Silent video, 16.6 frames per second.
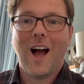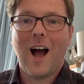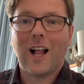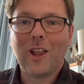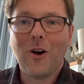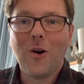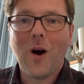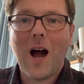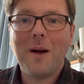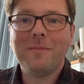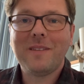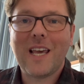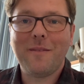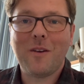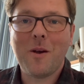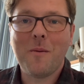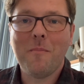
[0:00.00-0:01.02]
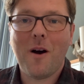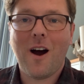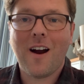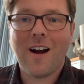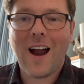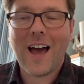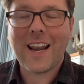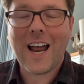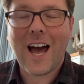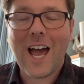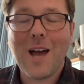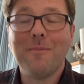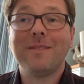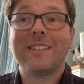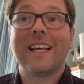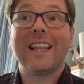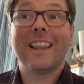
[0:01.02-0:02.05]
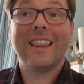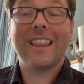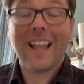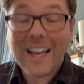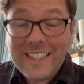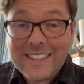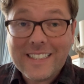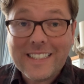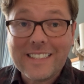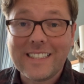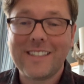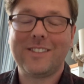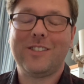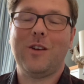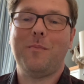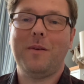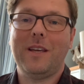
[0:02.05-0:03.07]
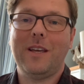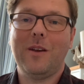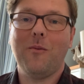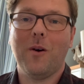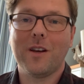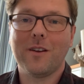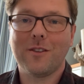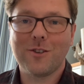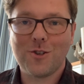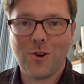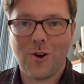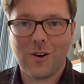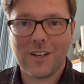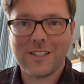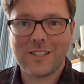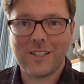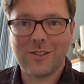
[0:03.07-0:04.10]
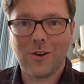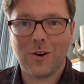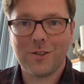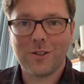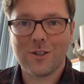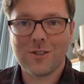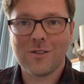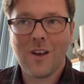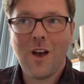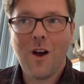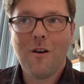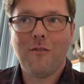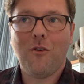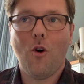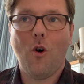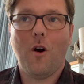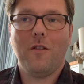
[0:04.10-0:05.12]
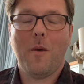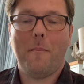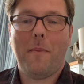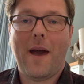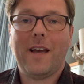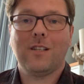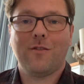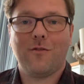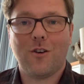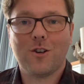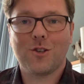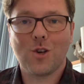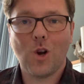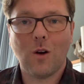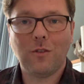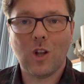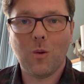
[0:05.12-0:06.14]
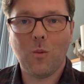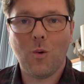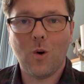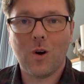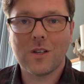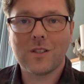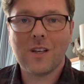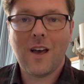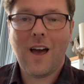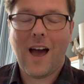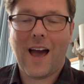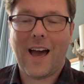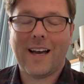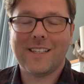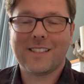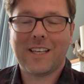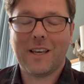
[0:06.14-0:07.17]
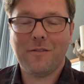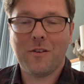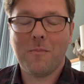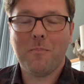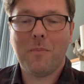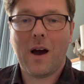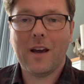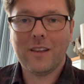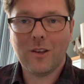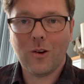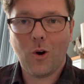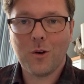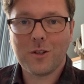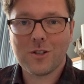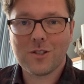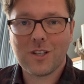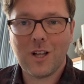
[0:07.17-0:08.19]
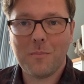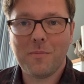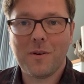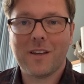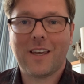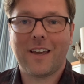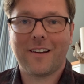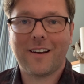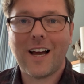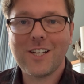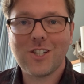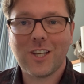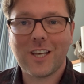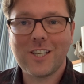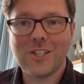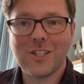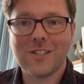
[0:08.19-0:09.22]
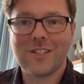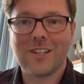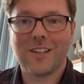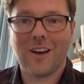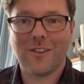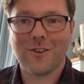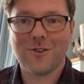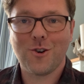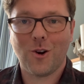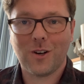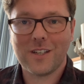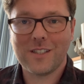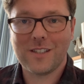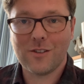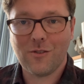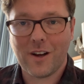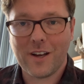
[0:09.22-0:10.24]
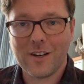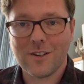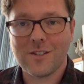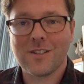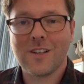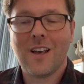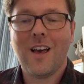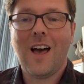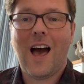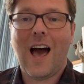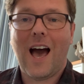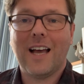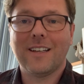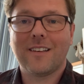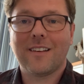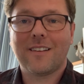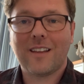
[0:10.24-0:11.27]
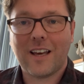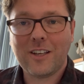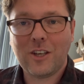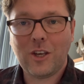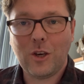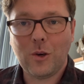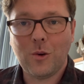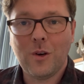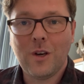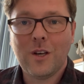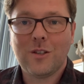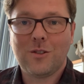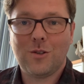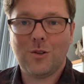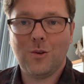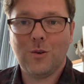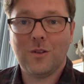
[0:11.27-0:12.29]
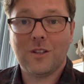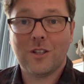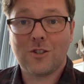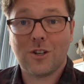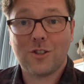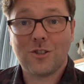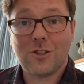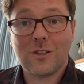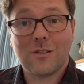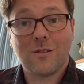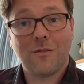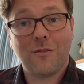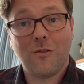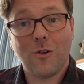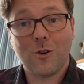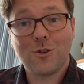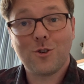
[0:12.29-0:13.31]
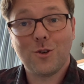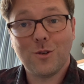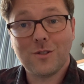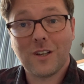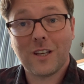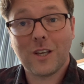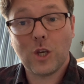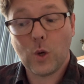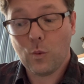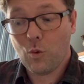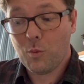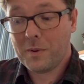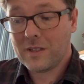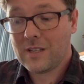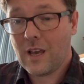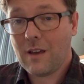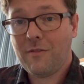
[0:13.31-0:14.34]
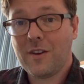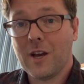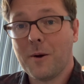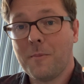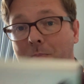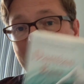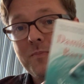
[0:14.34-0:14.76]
Hello, I'm Damian Barr and I am delighted to be one of the shortlisted authors for the Best First Novel Award as given by the Authors Club. Congratulations to the other shortlisted writers and thank you to the judges for choosing You Will Be Safe Here.